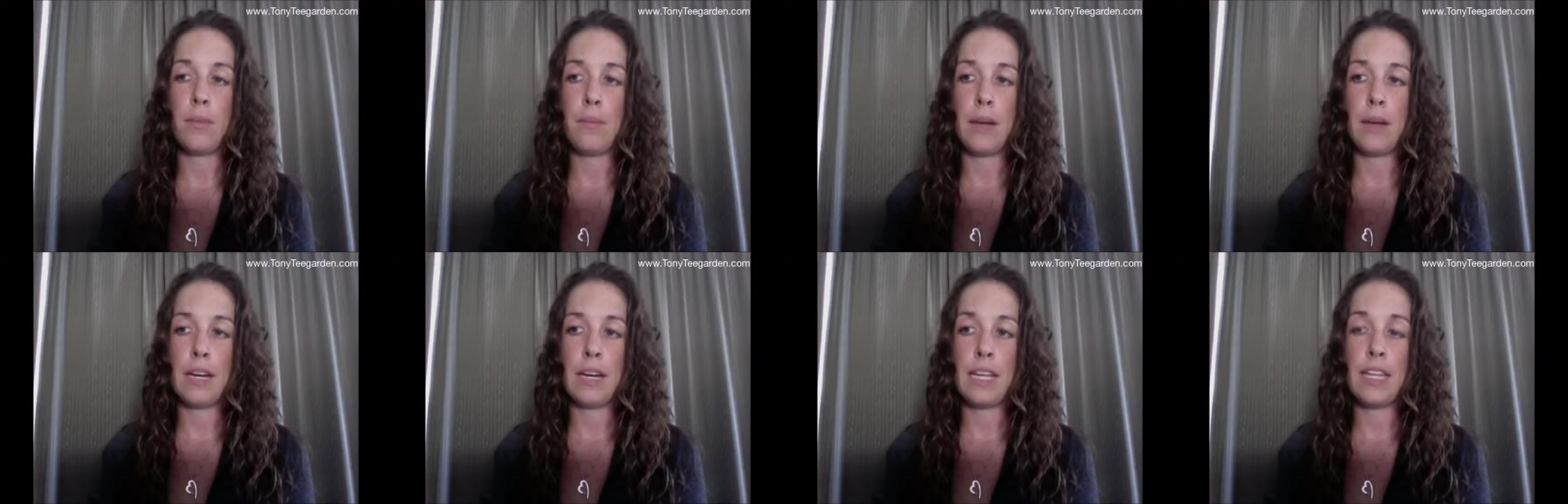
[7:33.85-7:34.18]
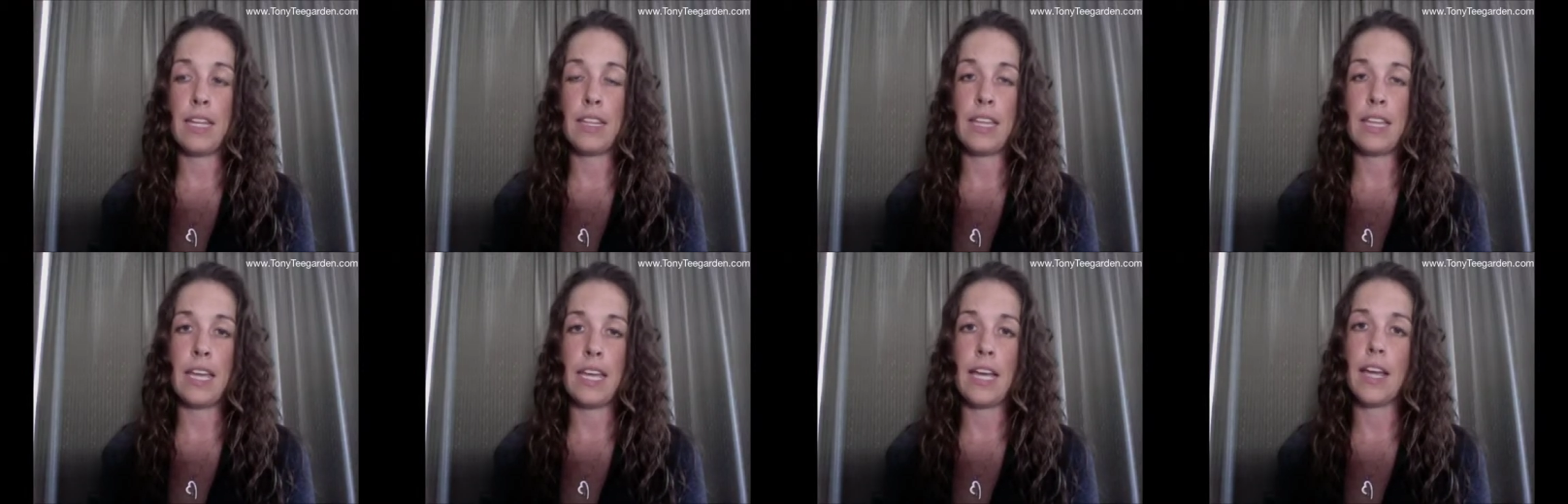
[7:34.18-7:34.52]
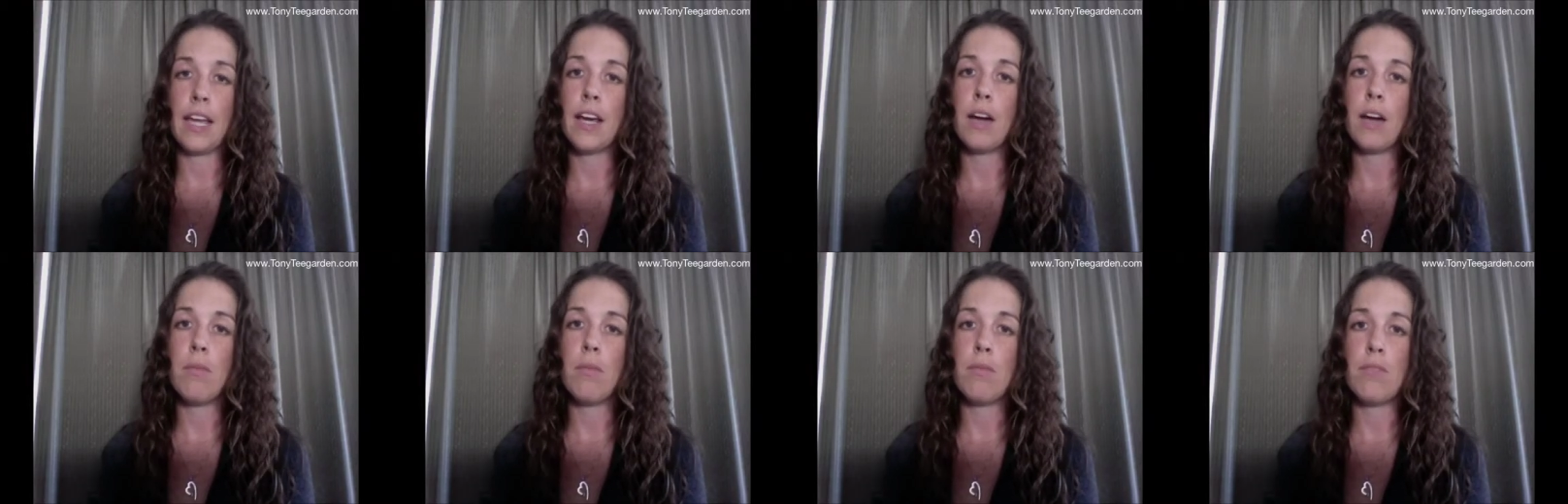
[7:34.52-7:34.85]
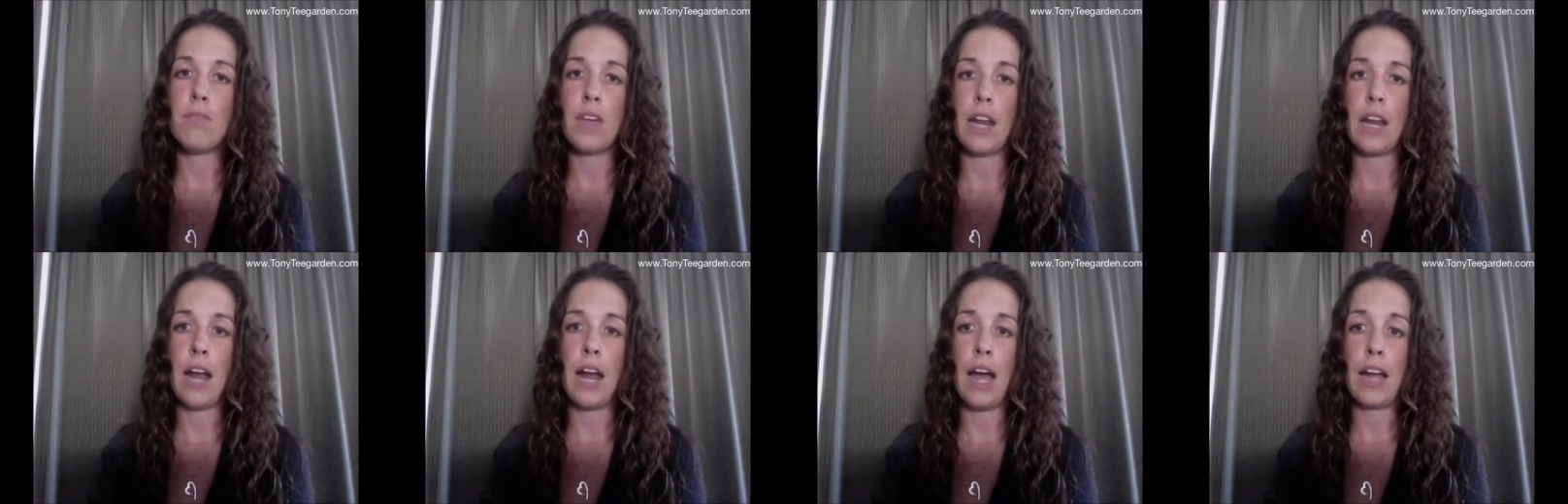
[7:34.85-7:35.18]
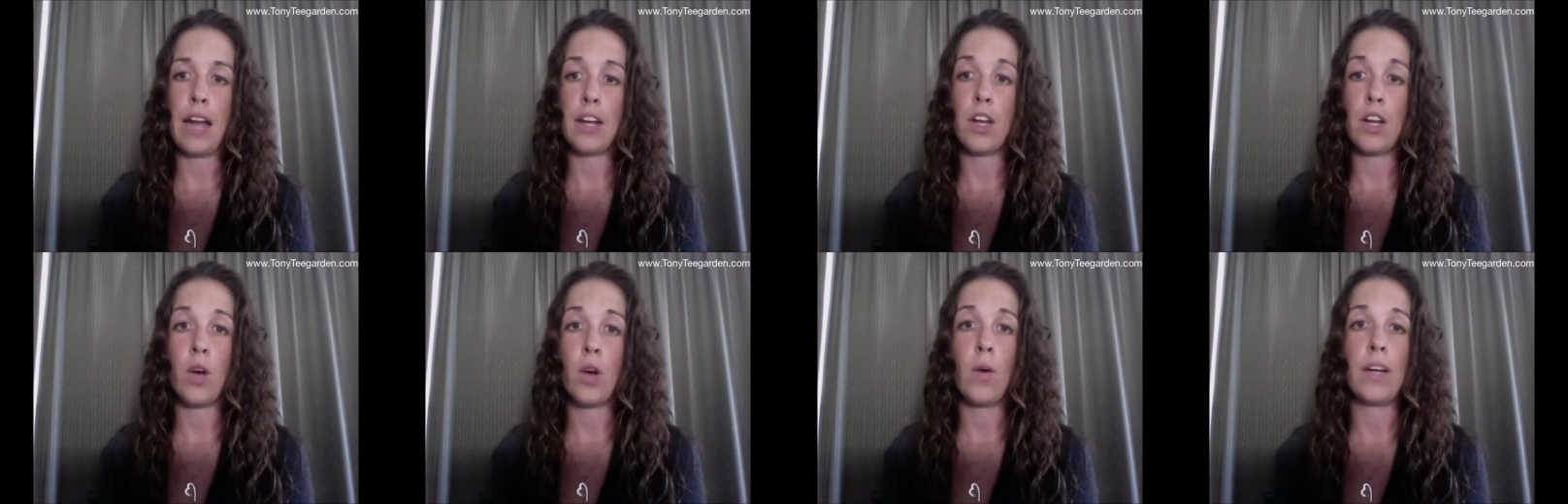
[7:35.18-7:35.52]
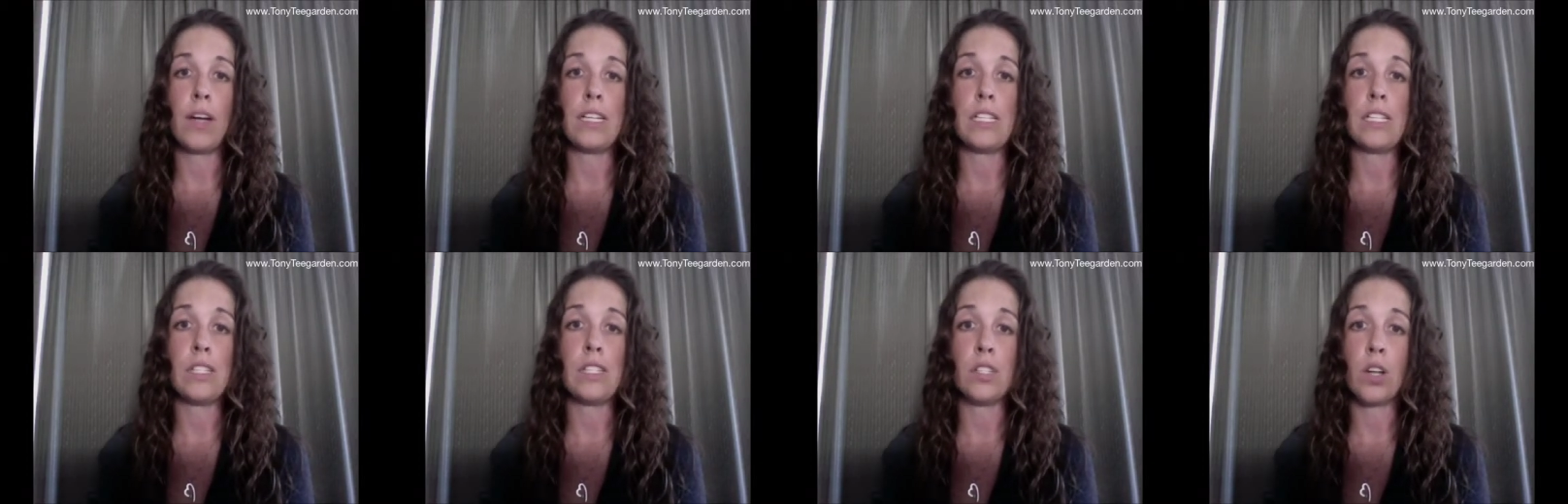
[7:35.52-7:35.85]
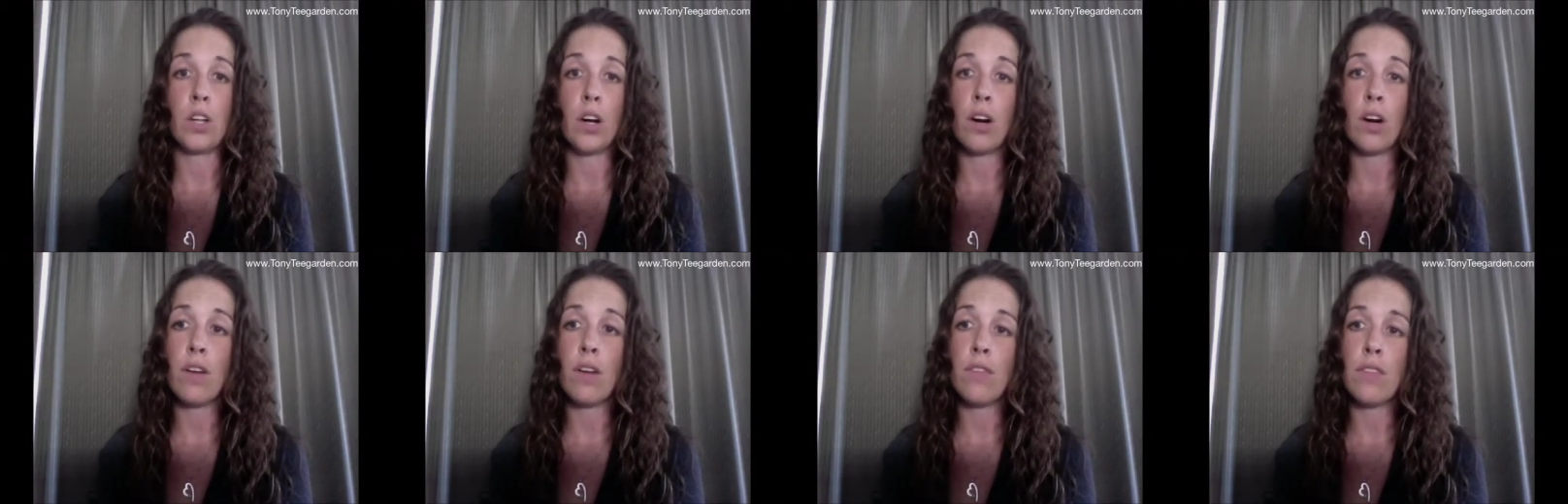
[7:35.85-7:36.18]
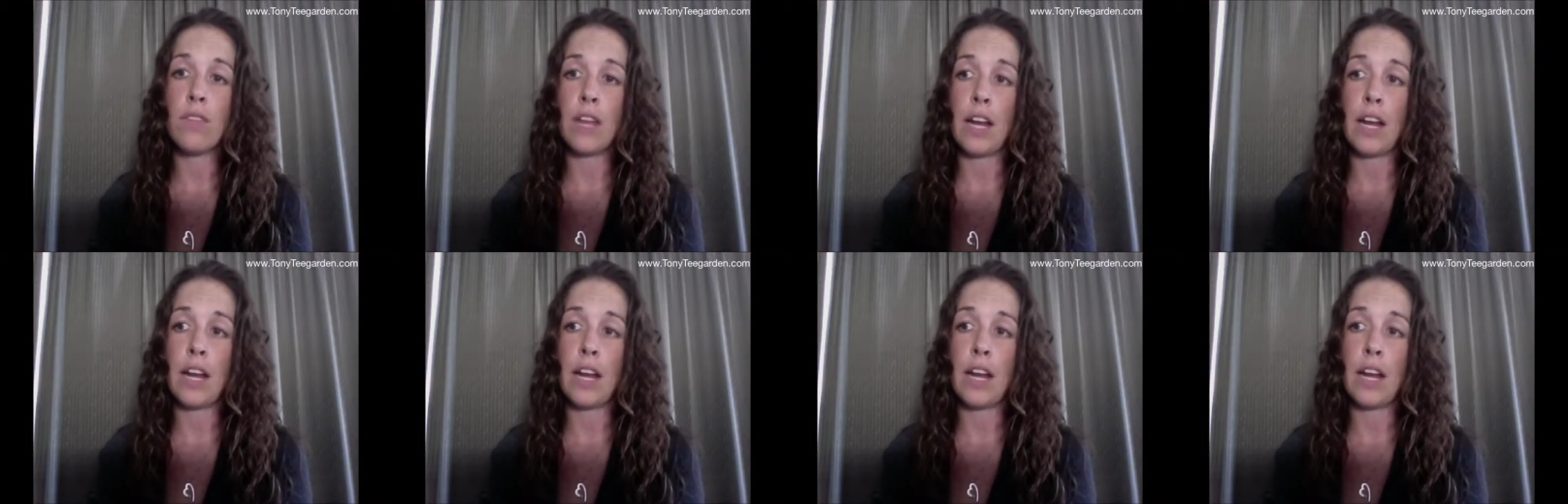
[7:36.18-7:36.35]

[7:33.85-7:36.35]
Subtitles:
money and the income that I know I deserve,